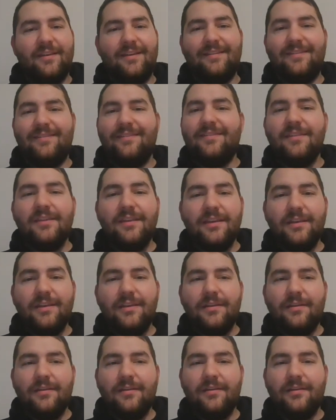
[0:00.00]
a
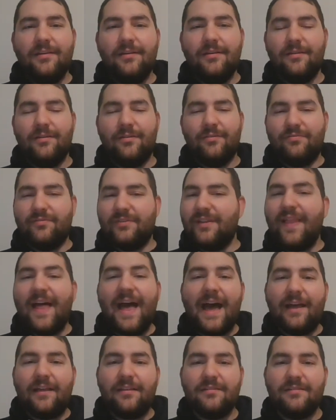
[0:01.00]
sea of
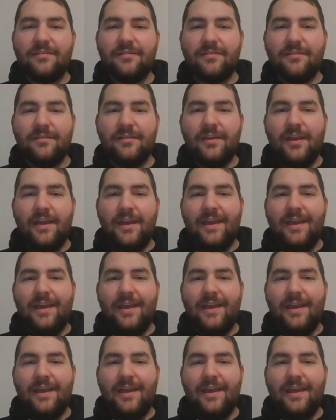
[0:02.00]
glass.